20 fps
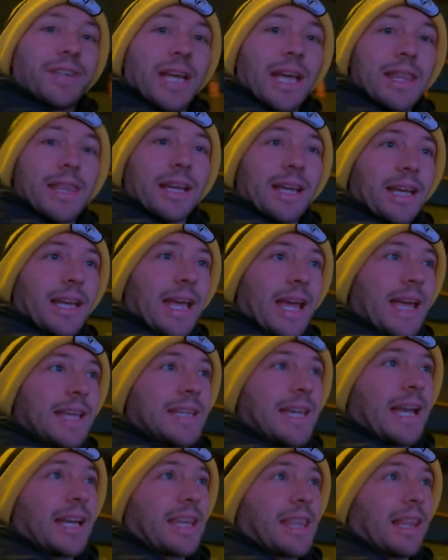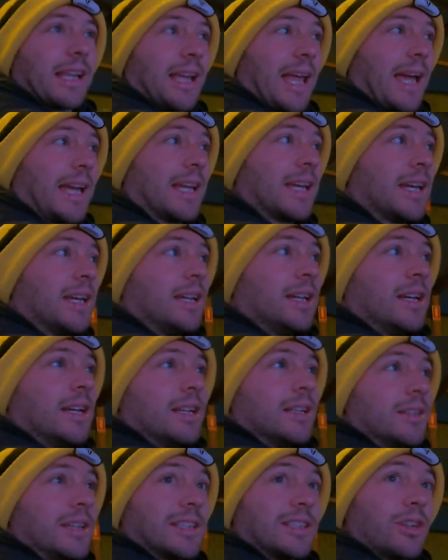together, gonna head down to the lake.
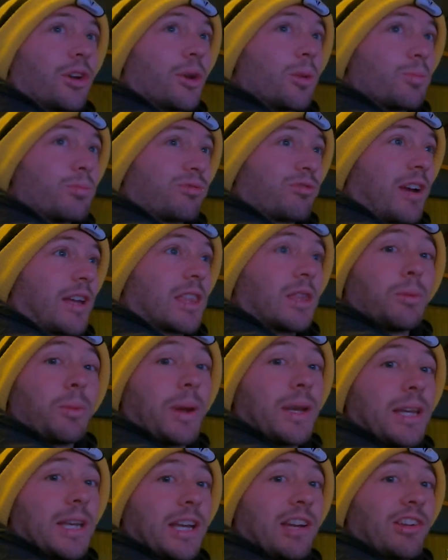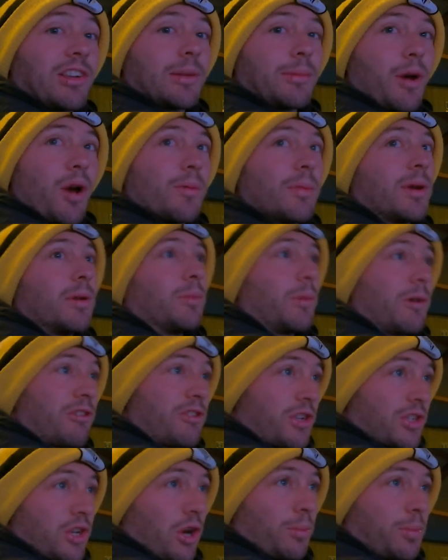There's not a breath of wind here at the moment, and we're at
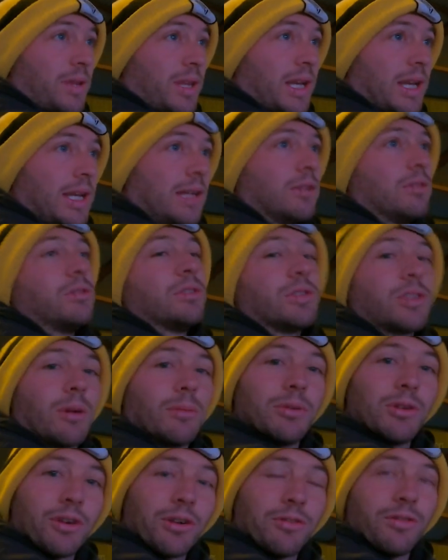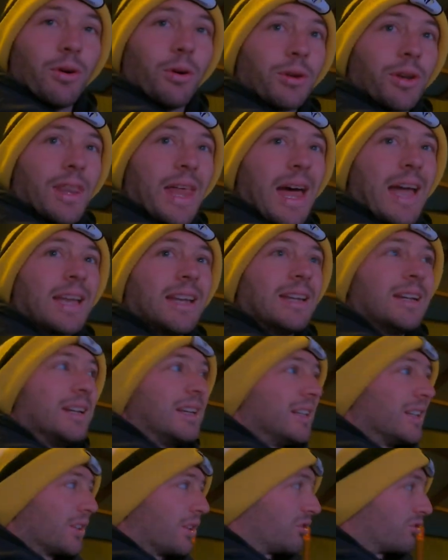the top of the hill, so I'm looking forward to that.
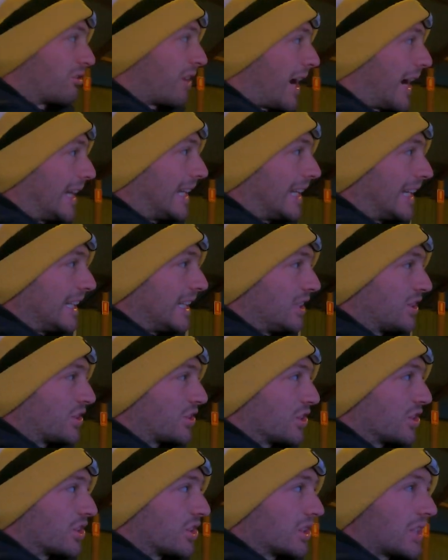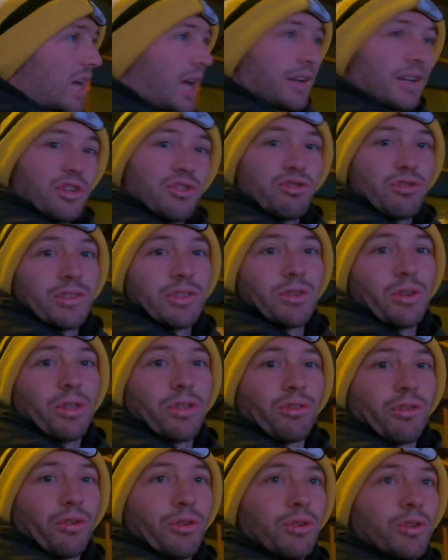The rain is just starting to drizzle
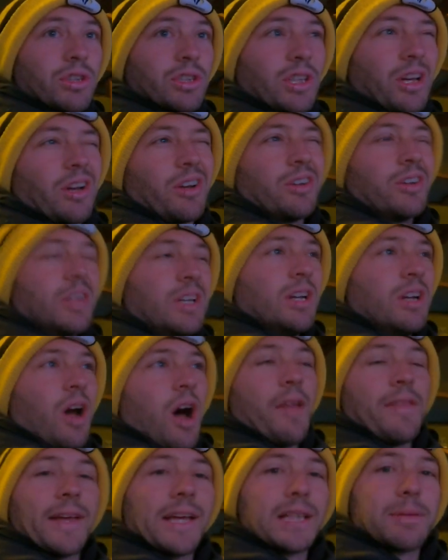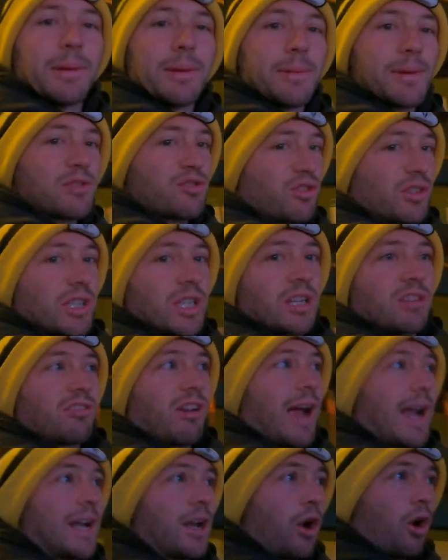through, so I think it's meant to be drizzling
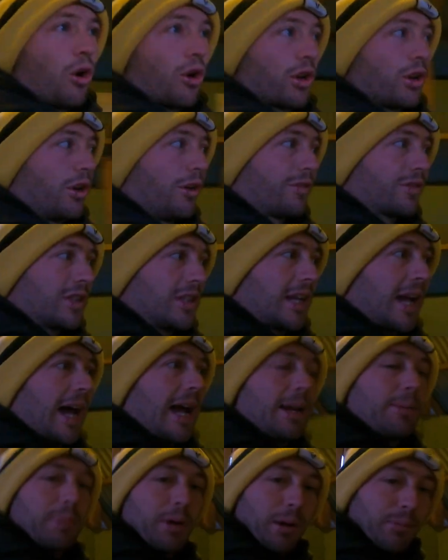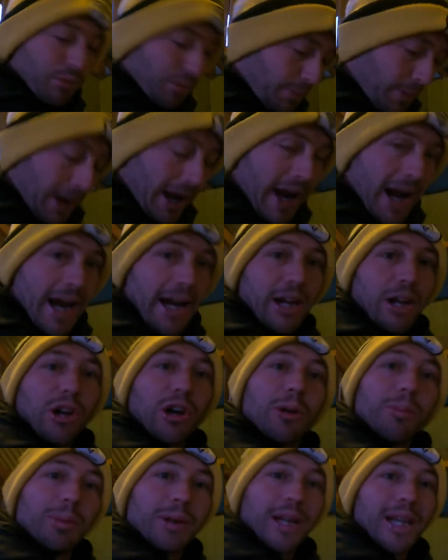rain on and off today, but I'm prepared. I've
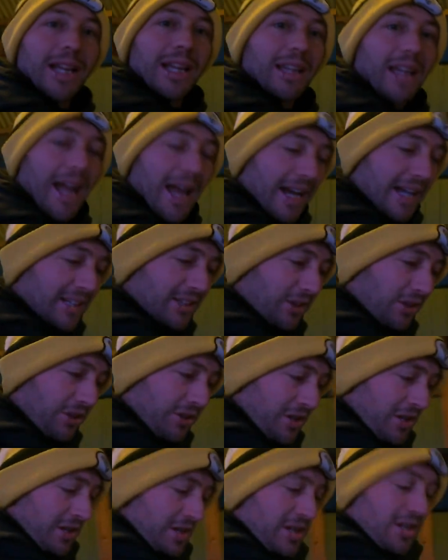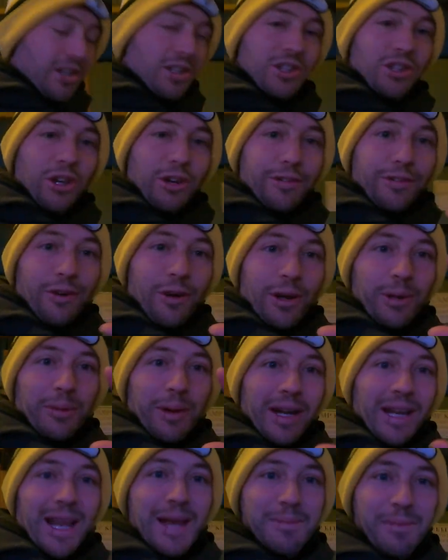got plenty of layers on. Just got to find a
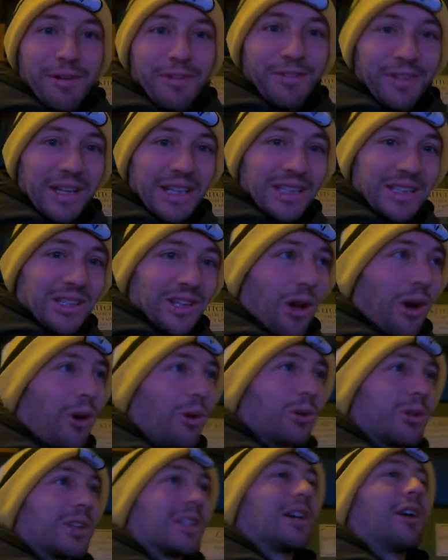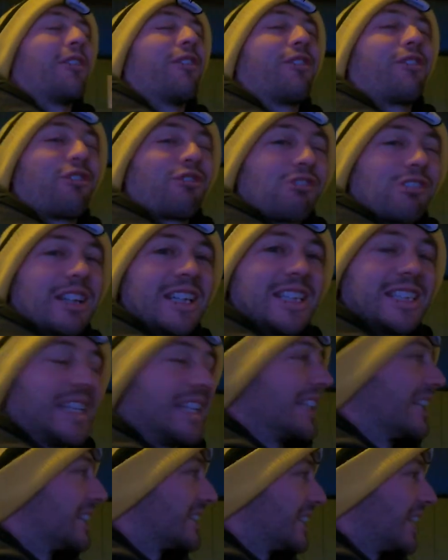way to keep my fingers cold because they were
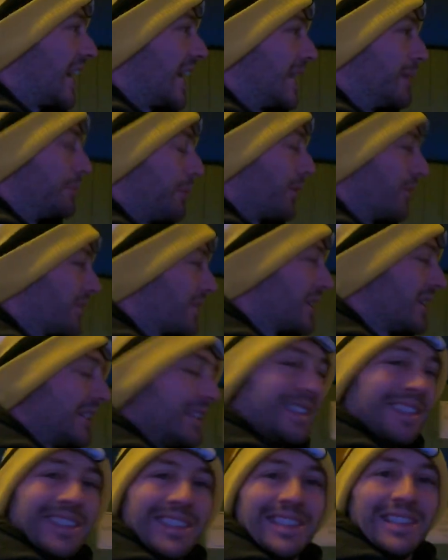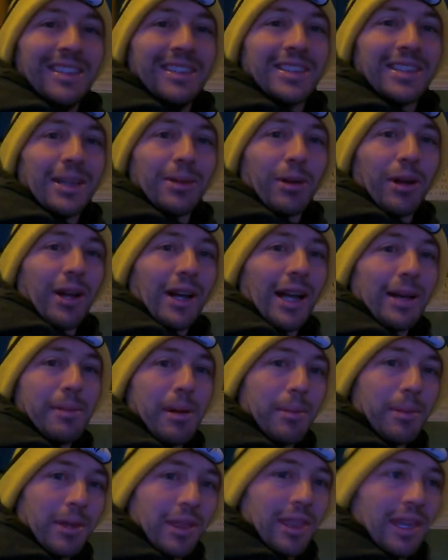freezing yesterday in the boat. See what I can come
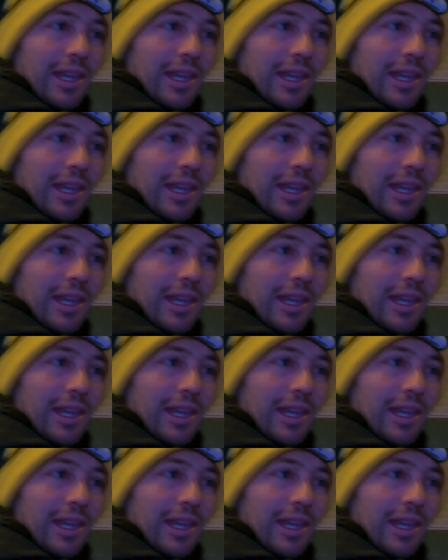up with